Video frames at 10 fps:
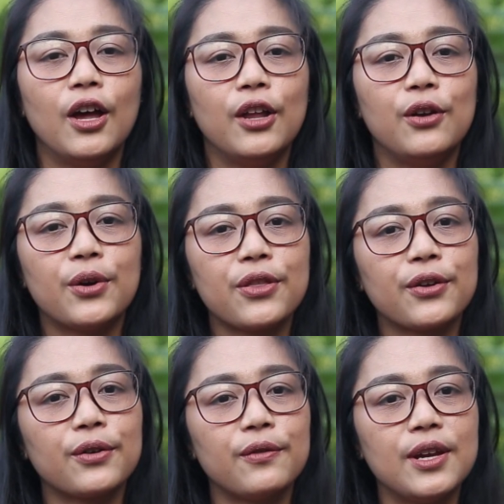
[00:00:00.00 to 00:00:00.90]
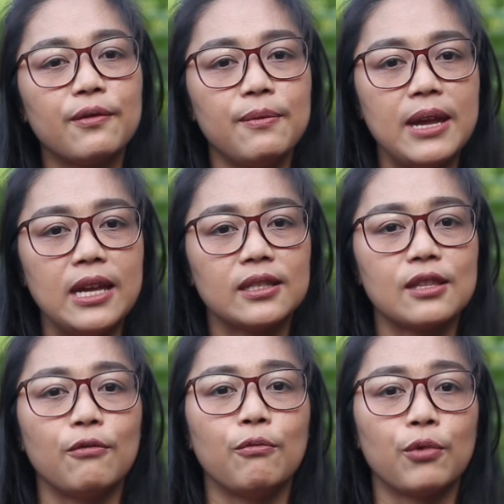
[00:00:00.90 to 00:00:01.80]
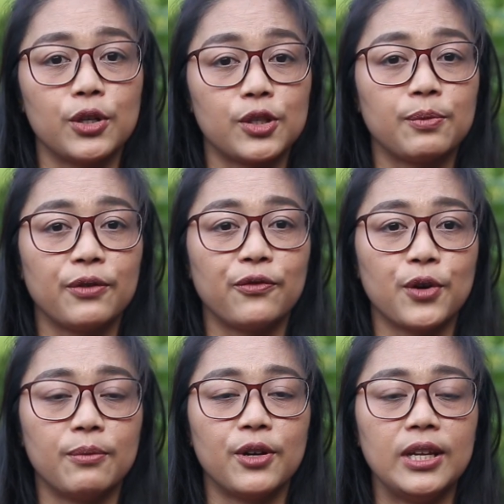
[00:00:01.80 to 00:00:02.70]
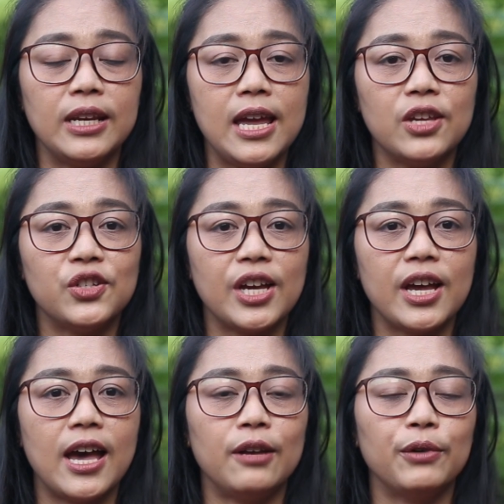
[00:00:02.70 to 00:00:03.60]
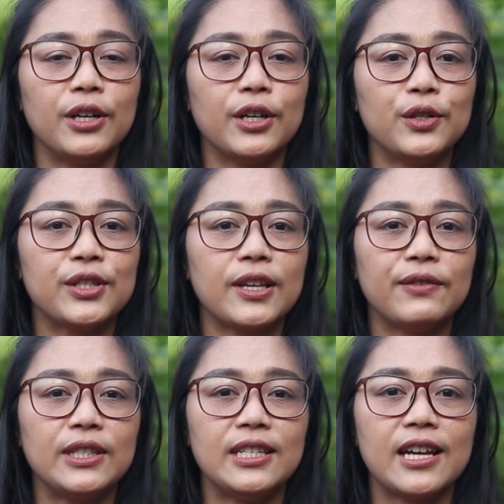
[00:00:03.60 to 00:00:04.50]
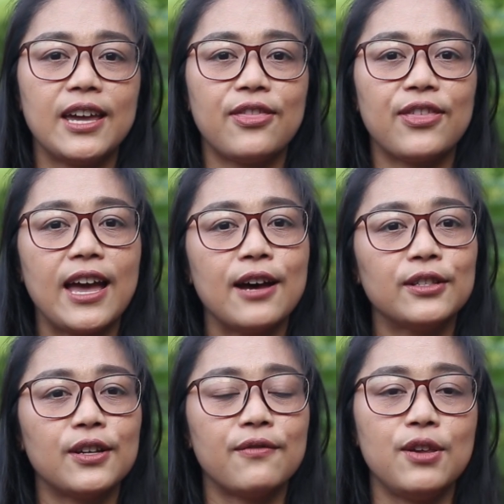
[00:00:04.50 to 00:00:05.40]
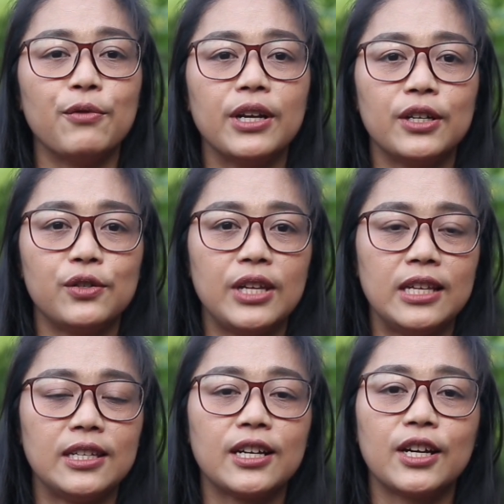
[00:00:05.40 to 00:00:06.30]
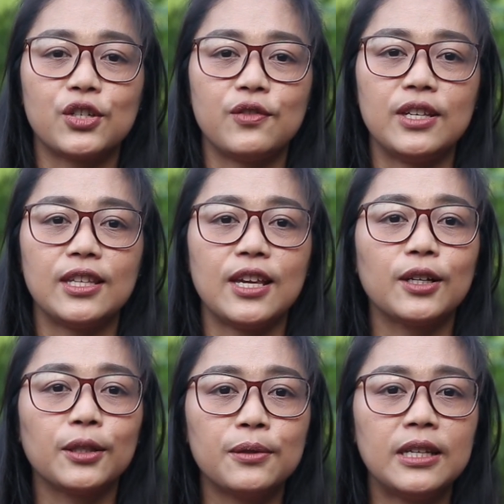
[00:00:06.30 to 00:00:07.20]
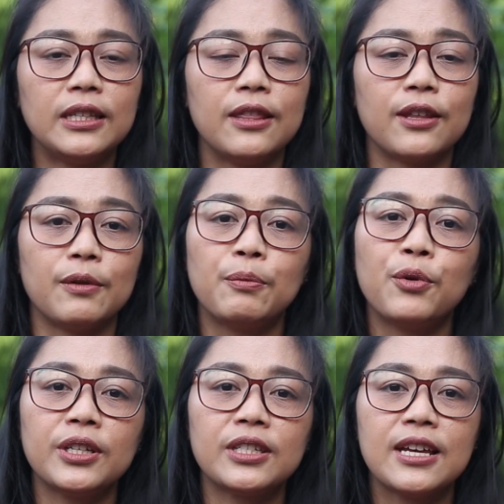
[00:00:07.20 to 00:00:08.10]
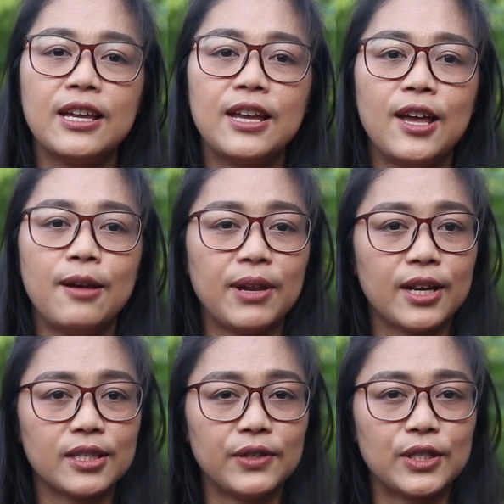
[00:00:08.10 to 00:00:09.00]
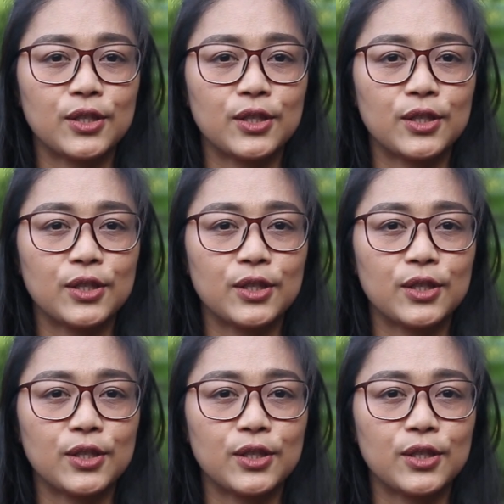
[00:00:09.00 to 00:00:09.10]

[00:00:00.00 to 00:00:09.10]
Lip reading: North Korea remains the worst performer in Asia at 179th out of the 180 countries included in the report because of its